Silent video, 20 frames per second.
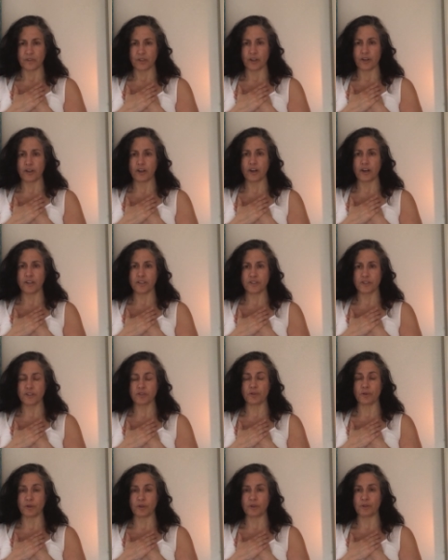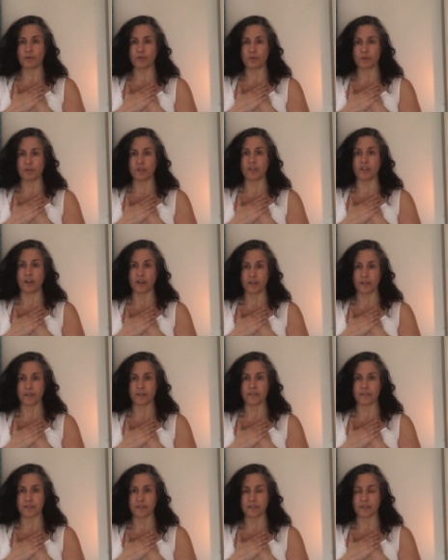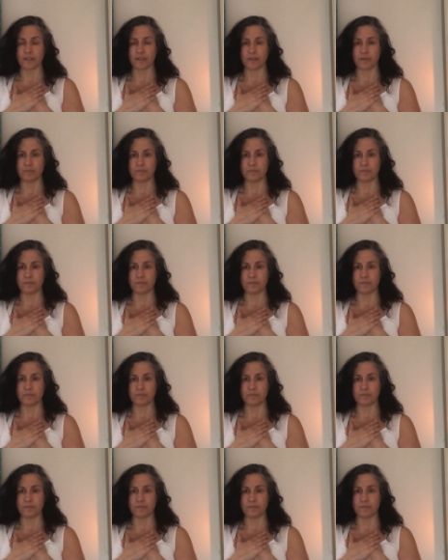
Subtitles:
Our hearts are going through a lot at this time.